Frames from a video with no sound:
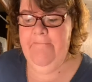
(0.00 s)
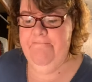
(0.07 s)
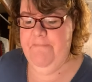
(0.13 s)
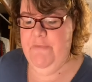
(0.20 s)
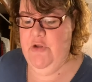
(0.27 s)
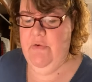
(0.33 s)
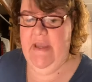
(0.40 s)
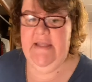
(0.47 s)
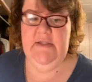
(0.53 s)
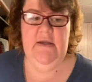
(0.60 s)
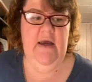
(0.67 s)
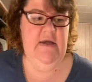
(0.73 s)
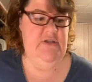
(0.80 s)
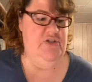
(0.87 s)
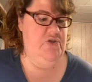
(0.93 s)
you get
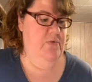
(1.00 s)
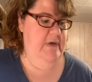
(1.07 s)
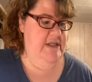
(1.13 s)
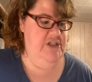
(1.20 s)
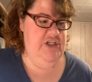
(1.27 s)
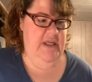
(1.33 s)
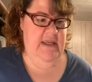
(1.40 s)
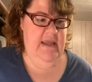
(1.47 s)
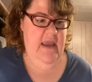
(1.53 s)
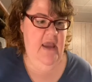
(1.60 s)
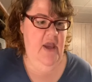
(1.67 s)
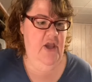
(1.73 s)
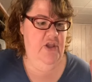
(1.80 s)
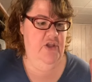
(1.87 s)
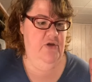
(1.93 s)
a squeegee,
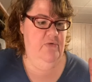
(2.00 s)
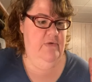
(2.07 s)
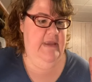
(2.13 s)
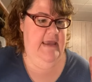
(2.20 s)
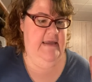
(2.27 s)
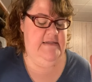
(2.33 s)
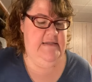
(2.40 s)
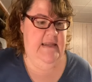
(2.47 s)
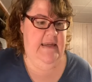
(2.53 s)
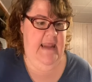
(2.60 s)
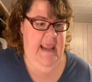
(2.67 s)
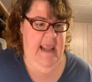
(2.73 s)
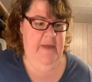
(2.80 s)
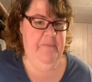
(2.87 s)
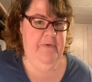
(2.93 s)
you get an
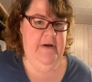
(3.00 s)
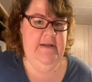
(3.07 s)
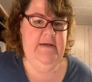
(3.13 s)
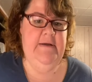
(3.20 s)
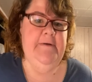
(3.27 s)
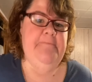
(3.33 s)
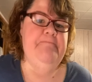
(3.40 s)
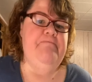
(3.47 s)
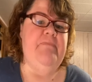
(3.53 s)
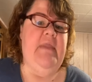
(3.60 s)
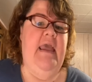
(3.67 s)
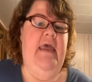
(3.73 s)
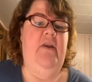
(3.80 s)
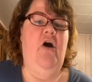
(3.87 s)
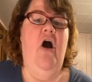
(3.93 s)
apron,
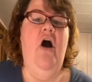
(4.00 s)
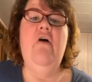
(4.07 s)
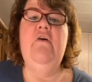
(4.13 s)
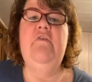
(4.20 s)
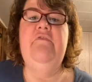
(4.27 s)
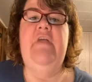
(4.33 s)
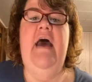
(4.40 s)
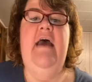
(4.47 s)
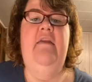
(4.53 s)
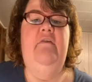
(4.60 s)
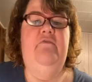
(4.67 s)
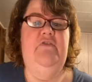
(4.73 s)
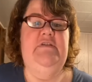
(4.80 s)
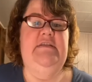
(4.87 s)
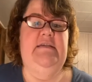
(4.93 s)
and all of that
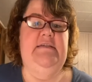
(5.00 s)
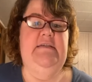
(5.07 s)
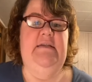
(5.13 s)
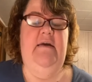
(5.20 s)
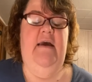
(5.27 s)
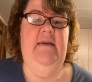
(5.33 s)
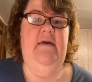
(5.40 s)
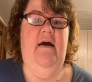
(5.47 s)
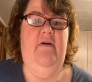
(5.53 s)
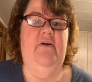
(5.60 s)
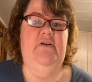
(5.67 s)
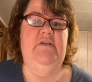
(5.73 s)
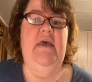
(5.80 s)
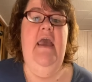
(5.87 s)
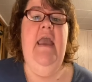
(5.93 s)
for
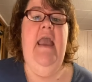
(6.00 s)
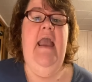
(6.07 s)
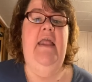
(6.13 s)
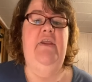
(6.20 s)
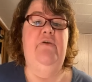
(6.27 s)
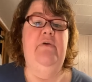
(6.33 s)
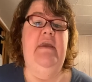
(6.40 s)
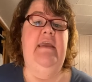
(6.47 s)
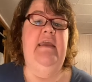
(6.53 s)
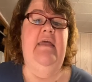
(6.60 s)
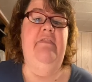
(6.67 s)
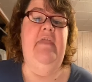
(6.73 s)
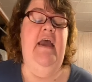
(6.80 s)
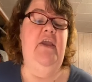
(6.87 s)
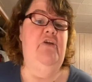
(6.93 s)
$69. And you can
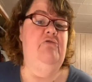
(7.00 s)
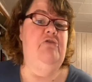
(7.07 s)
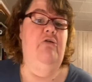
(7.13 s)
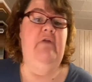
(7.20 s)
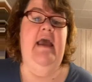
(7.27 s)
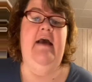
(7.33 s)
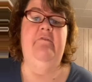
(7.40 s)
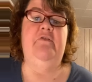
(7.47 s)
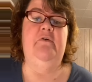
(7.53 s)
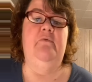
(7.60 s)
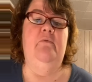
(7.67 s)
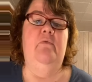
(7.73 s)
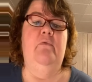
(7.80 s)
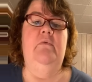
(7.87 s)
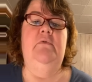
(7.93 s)
get that. You don't have
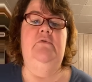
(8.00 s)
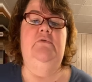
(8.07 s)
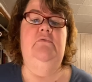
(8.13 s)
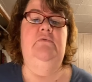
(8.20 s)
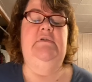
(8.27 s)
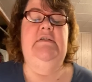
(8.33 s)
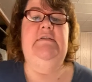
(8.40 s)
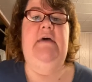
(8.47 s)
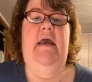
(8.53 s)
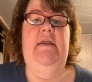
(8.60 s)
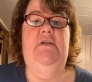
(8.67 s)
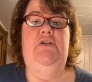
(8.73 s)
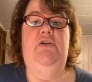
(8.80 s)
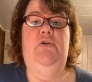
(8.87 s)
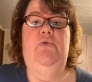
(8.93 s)
to decide
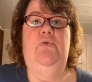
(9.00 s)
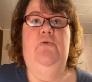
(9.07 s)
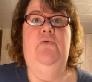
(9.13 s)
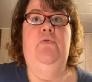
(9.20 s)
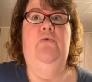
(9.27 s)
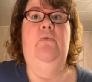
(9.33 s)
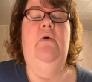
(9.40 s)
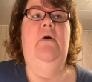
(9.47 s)
to